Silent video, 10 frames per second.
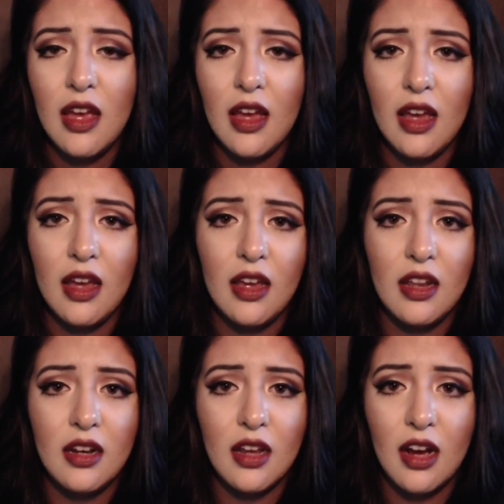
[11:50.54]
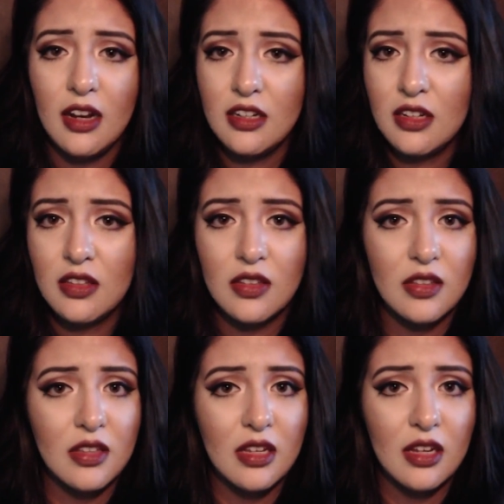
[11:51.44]
and I didn't
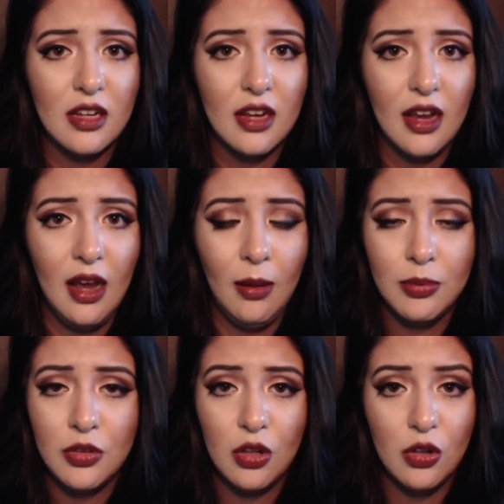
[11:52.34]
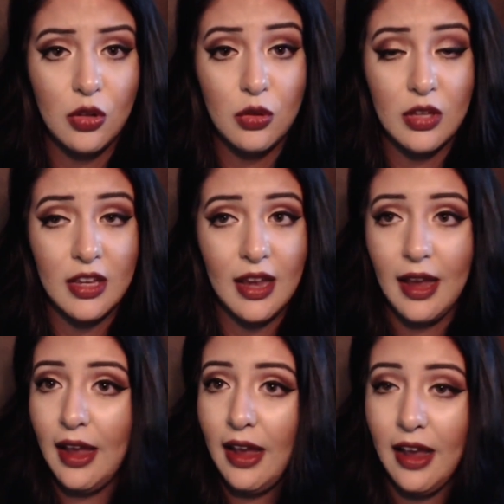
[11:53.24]
see absolutely
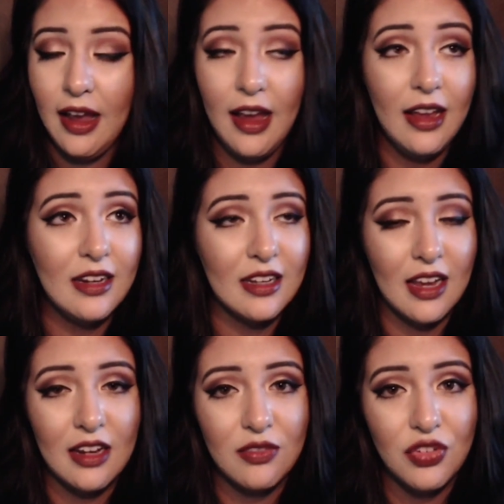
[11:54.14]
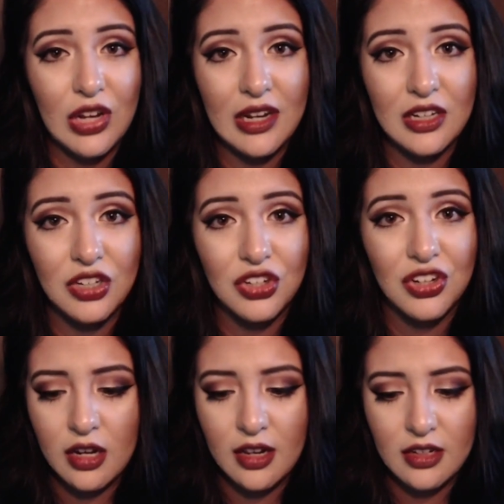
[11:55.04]
any kind of change,
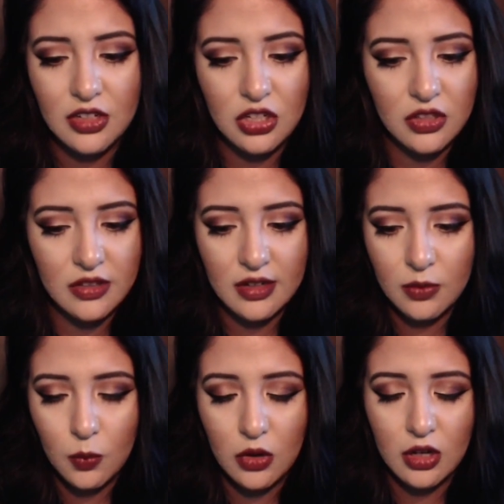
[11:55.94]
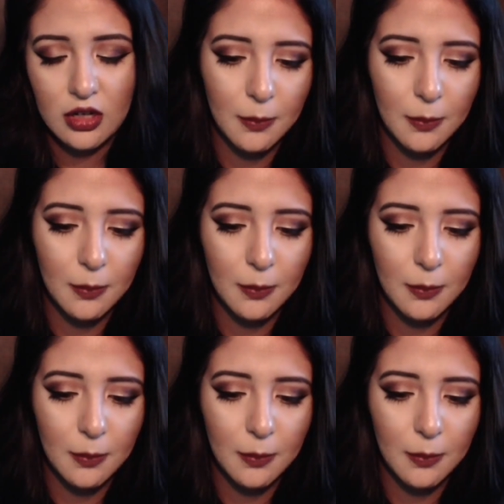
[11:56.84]
and it just didn't work.